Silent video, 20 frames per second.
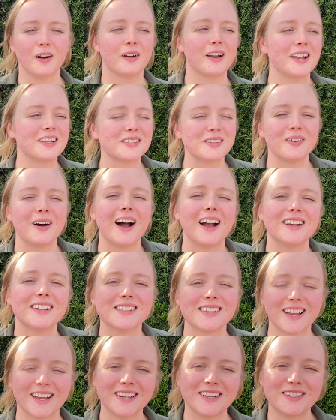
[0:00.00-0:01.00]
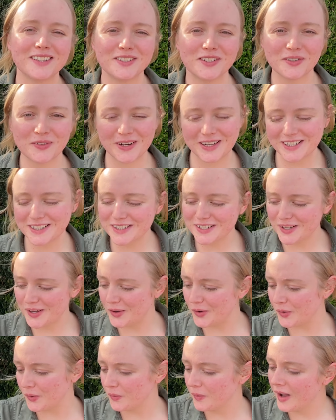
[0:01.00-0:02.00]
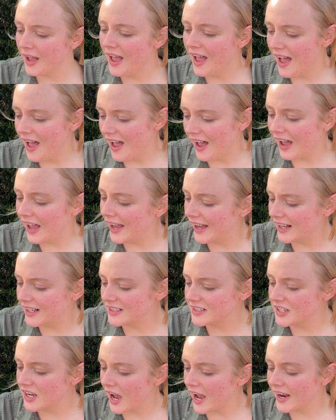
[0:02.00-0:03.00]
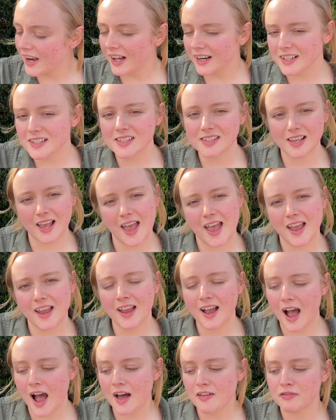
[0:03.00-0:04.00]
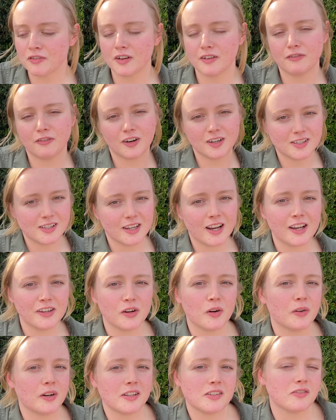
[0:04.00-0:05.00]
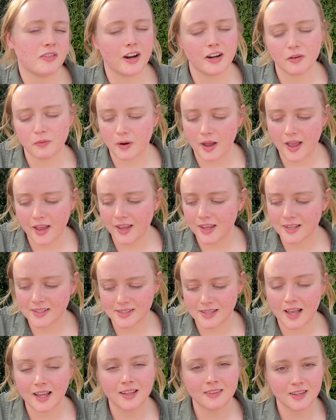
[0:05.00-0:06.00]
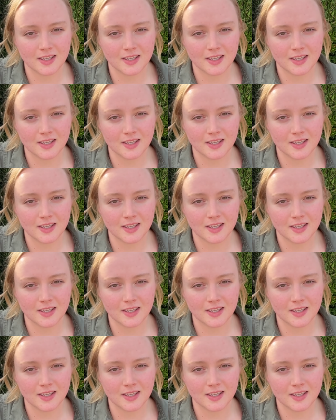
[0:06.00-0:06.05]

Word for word: Okay, so I decided to join two, and I gotta say, the first thing I noticed right away is that